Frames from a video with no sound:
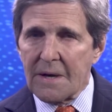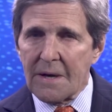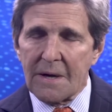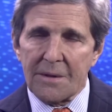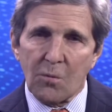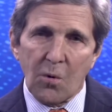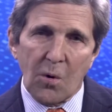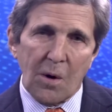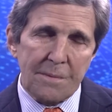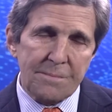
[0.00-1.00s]
the
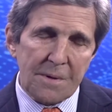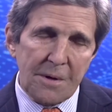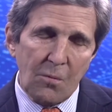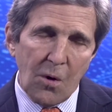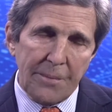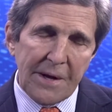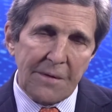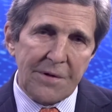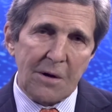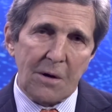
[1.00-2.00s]
warming
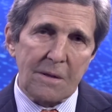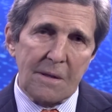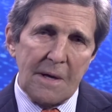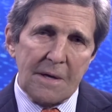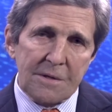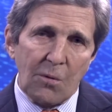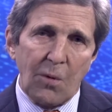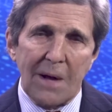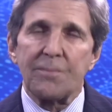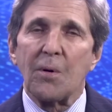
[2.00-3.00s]
of the Earth to
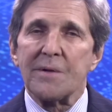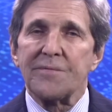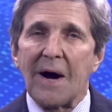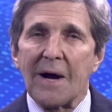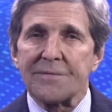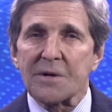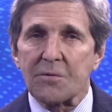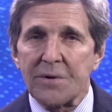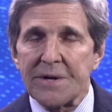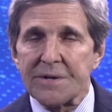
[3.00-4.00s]
1.5
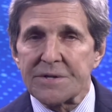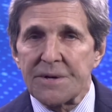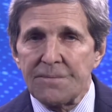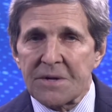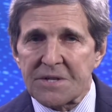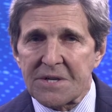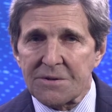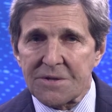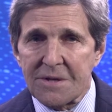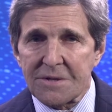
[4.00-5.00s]
degrees
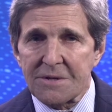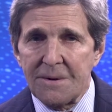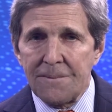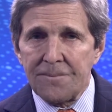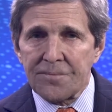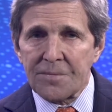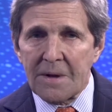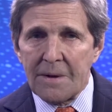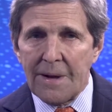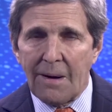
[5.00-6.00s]
Celsius.
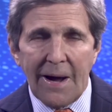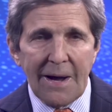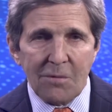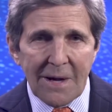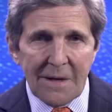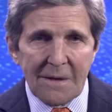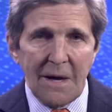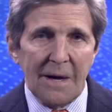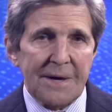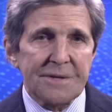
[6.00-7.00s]
Now, I
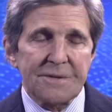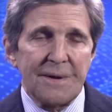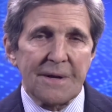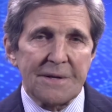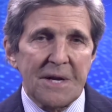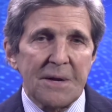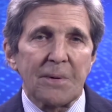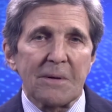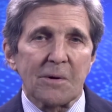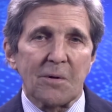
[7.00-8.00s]
recognize and I
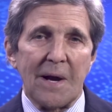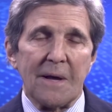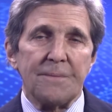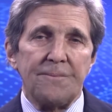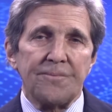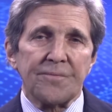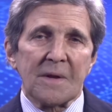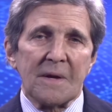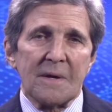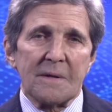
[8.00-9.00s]
deeply regret
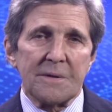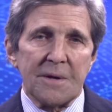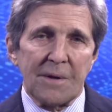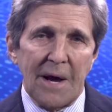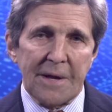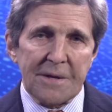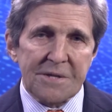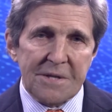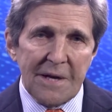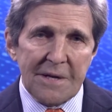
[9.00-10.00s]
that the United
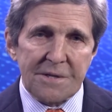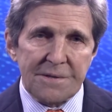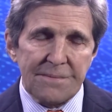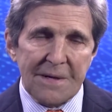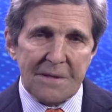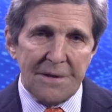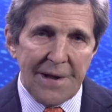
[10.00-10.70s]
States, at the